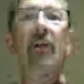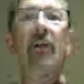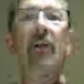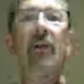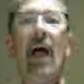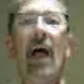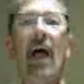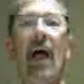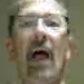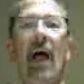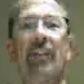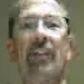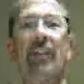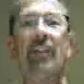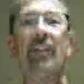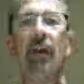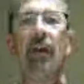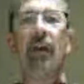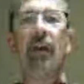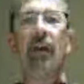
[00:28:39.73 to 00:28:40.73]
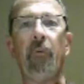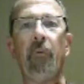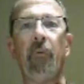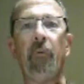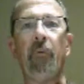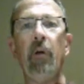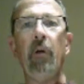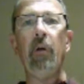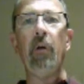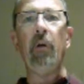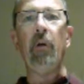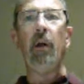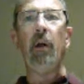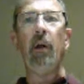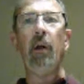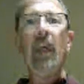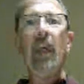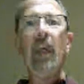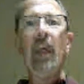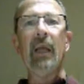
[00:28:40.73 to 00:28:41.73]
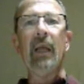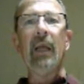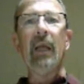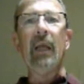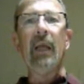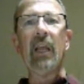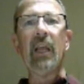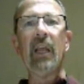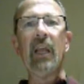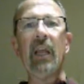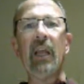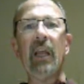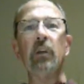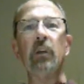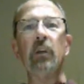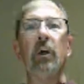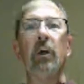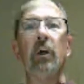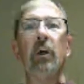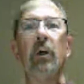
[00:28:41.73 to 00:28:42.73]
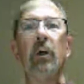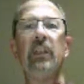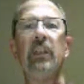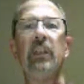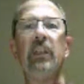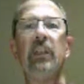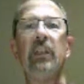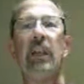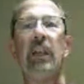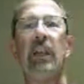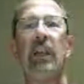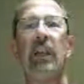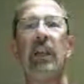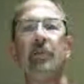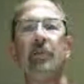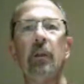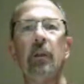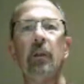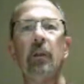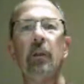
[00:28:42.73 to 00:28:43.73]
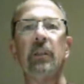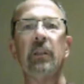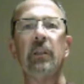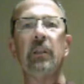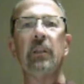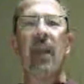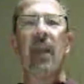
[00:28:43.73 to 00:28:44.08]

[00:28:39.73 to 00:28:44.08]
have to logically go through here and say which ones need an absolute.